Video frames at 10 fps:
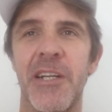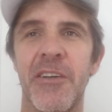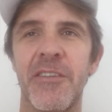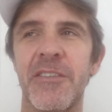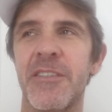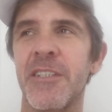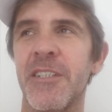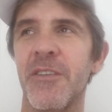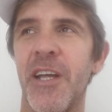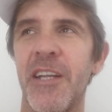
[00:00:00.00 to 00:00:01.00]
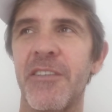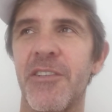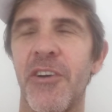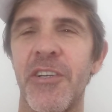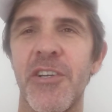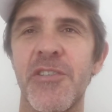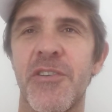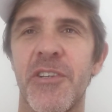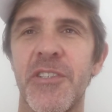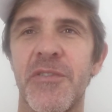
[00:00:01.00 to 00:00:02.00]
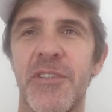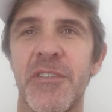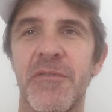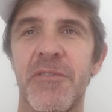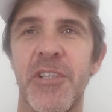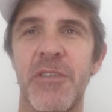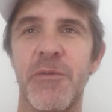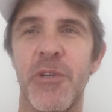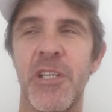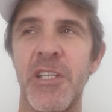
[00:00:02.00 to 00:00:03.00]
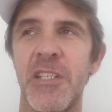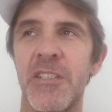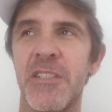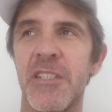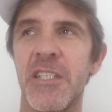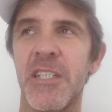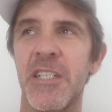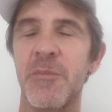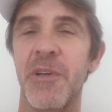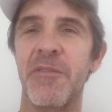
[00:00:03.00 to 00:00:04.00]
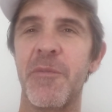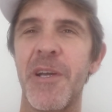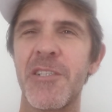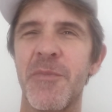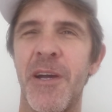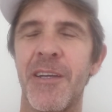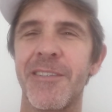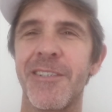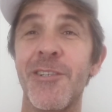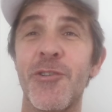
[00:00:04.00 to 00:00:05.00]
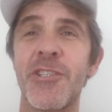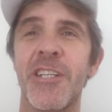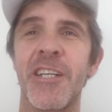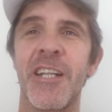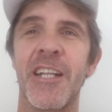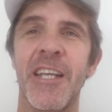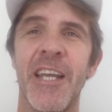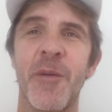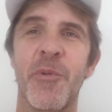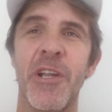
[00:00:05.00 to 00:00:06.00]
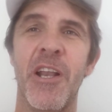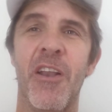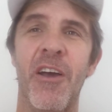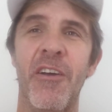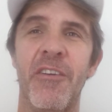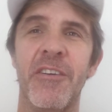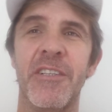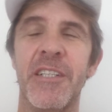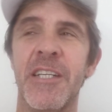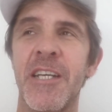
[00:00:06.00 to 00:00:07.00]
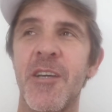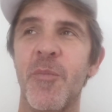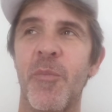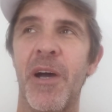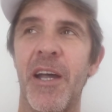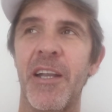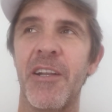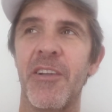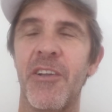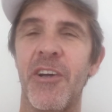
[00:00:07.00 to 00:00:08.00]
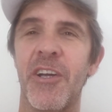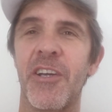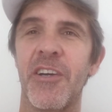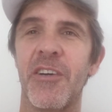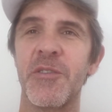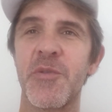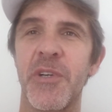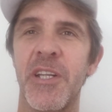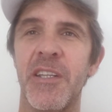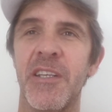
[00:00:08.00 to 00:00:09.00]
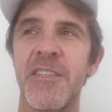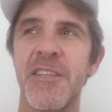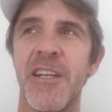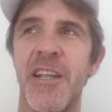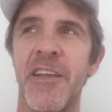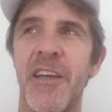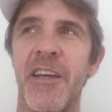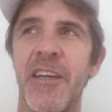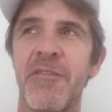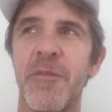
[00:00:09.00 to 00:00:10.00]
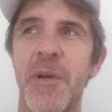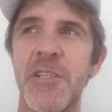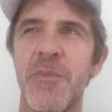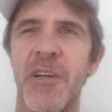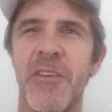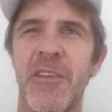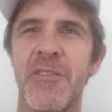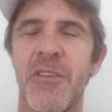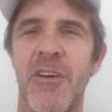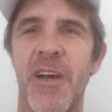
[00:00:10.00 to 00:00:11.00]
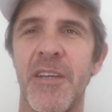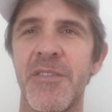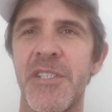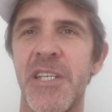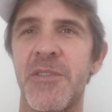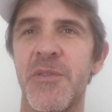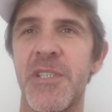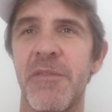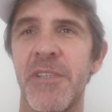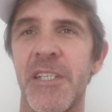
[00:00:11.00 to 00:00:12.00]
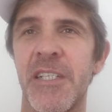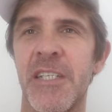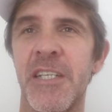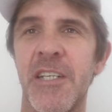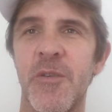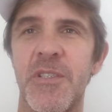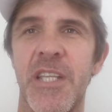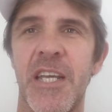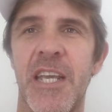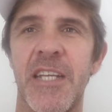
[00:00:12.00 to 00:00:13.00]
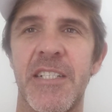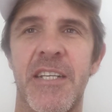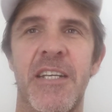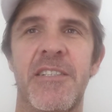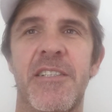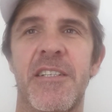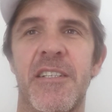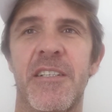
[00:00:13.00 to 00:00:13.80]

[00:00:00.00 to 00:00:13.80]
I had diagnosed Crohn's for 13, 14 years. My inflammation markers, interestingly, are pretty low. But like I was reading, there's another inflammation marker, I think it's called IL-6 or something, which they can test